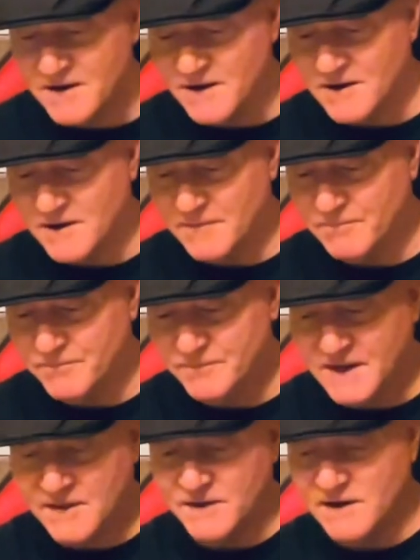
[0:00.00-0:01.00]

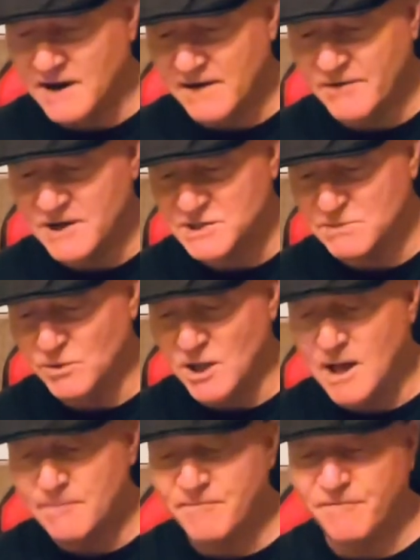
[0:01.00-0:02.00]
and then I even got some
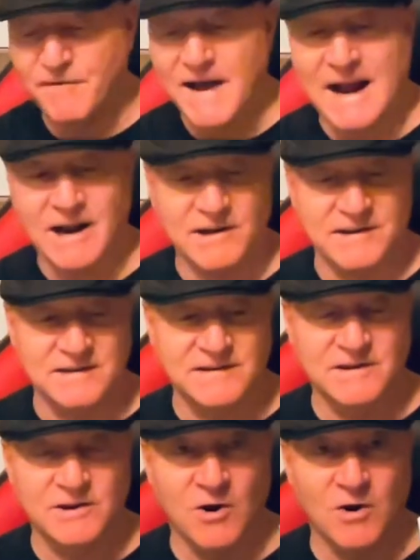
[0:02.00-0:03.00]
Lob fact
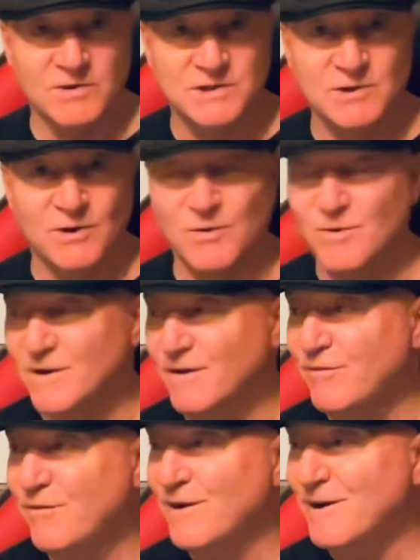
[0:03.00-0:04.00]
cards. So
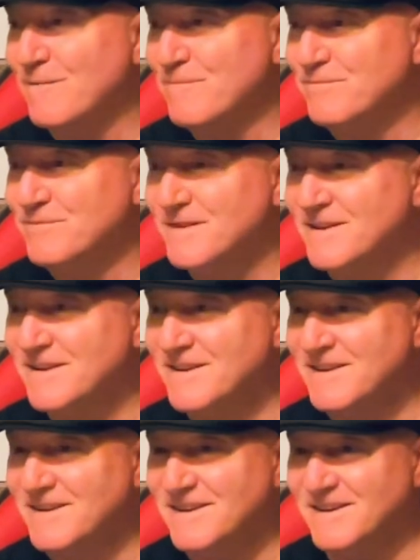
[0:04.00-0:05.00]
if
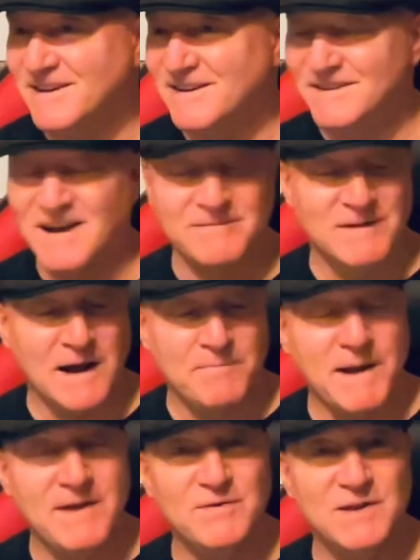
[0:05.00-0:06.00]
I
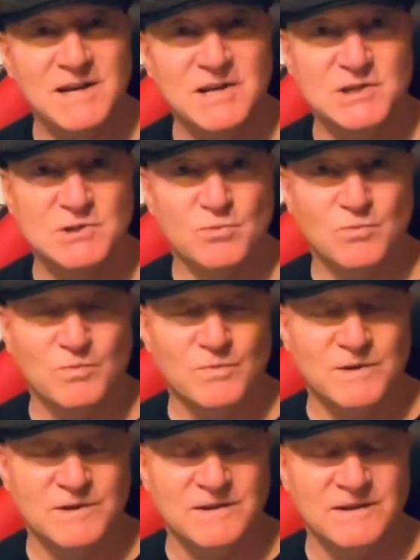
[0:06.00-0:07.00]
made these,
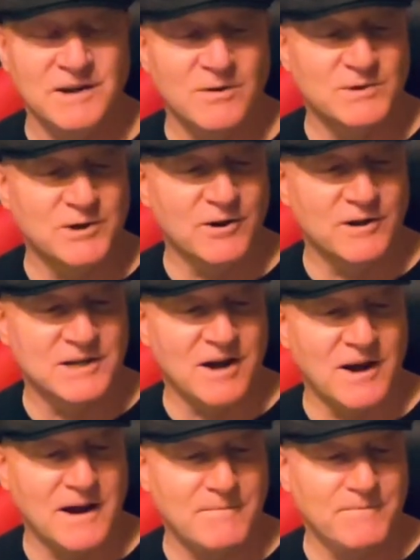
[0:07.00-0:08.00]
during a
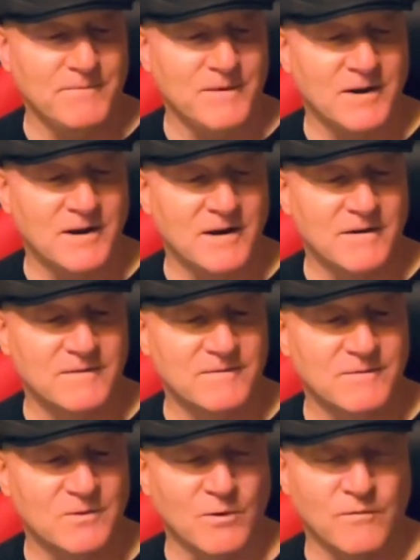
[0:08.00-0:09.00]
time
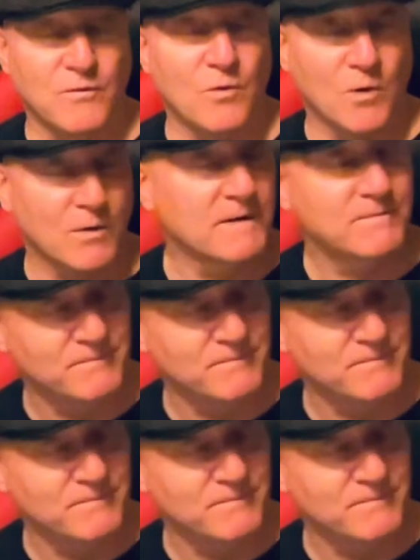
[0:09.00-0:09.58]
or for